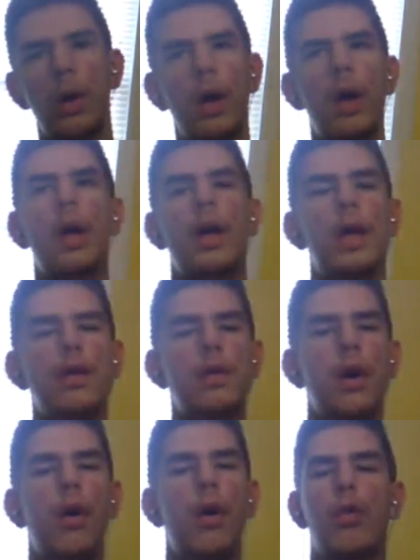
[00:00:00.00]
He was all
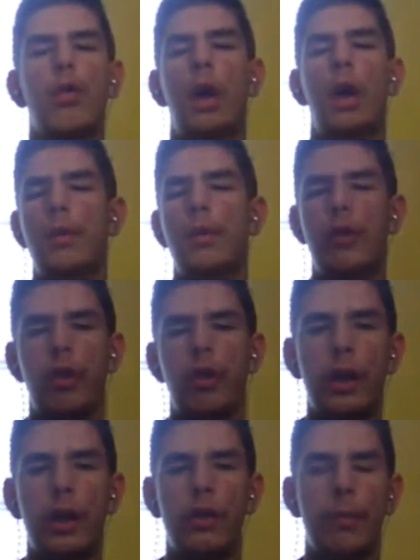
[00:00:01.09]
right with the Giants. I'm
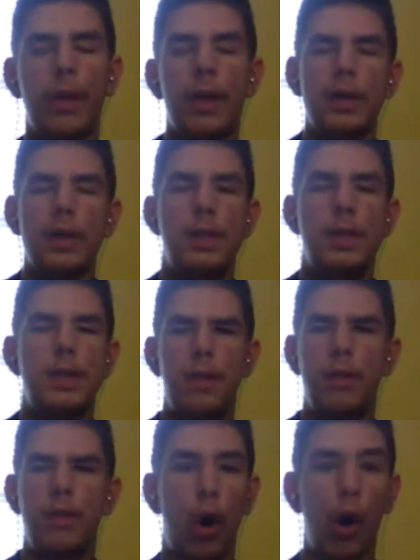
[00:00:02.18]
not going to say he was an
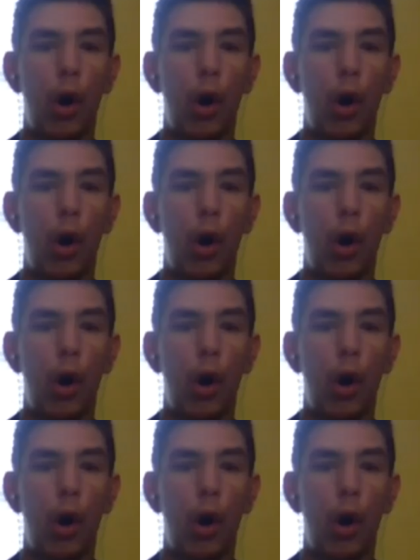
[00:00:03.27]
all-star.